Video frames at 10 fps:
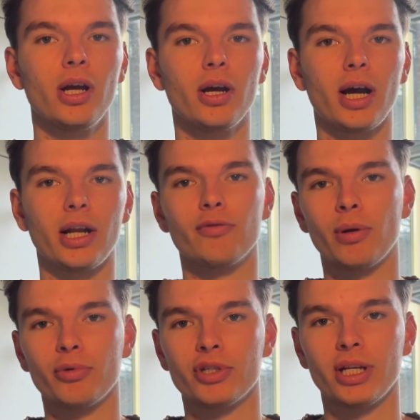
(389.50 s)
kind of
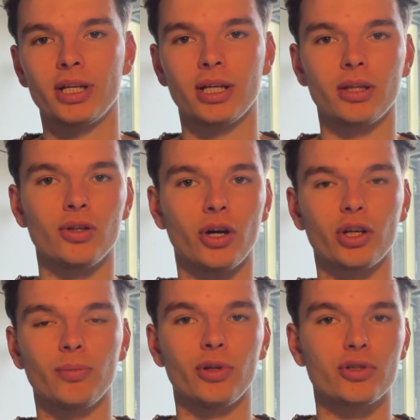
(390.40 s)
representing the
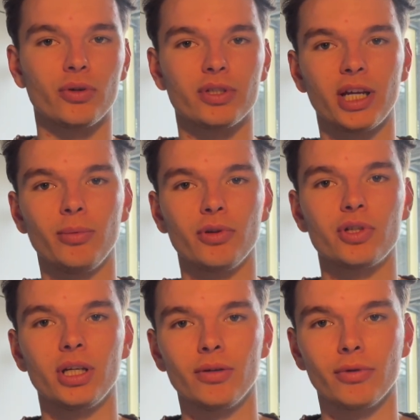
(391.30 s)
documents or tables
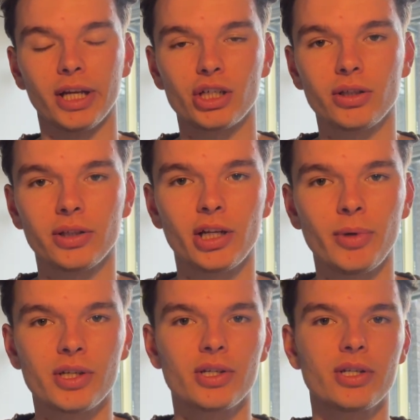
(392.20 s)
in relational
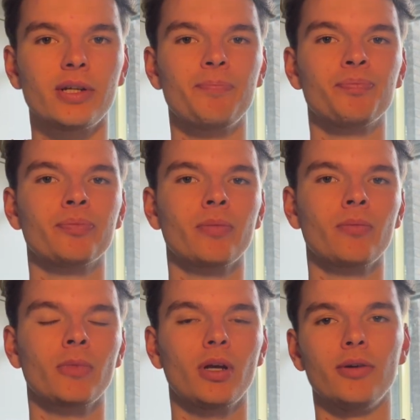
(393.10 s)
databases.
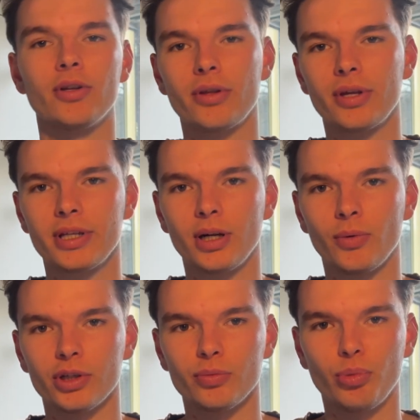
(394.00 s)
Another thing that I
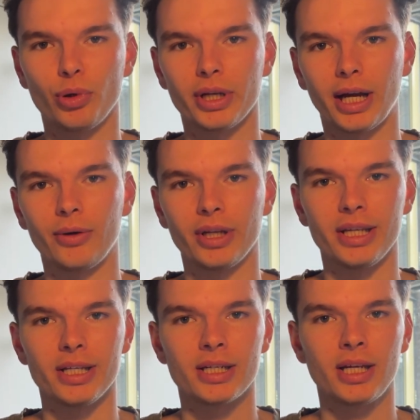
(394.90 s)
wanted to point out
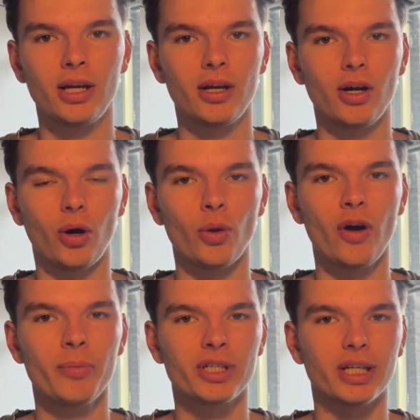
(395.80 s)
is, although
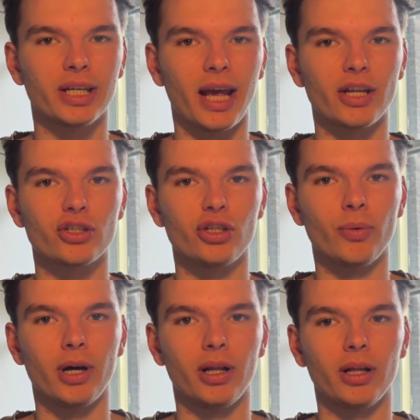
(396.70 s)
I've been saying
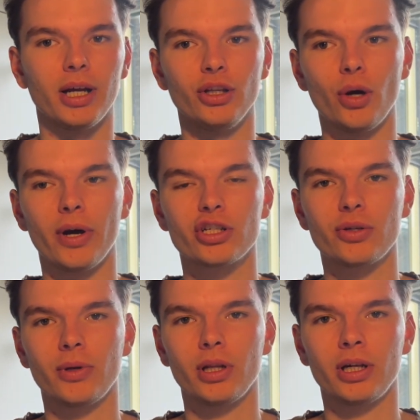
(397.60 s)
SQL and
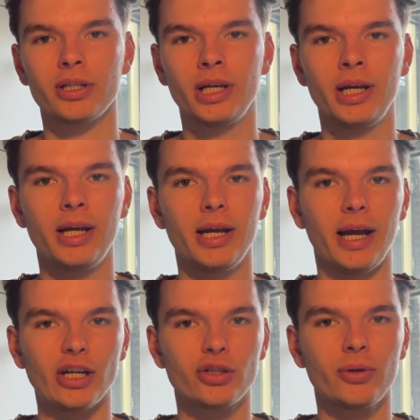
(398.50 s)
NoSQL a lot,
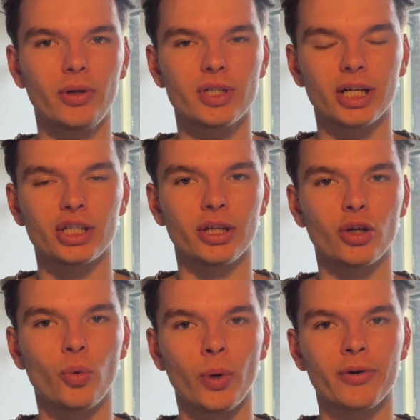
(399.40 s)
SQL is actually the
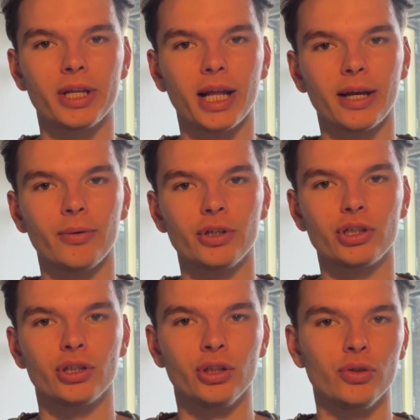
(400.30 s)
query
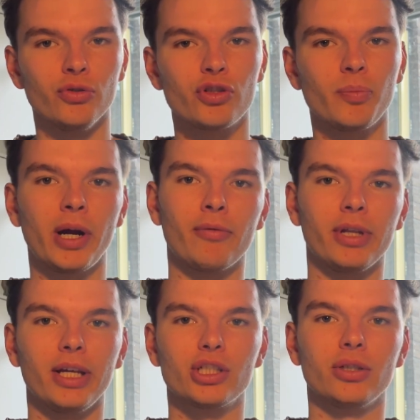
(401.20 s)
language used by
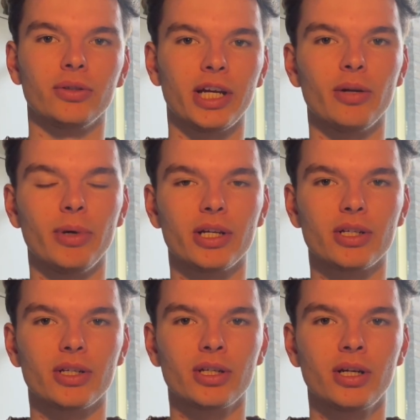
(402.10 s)
relational databases.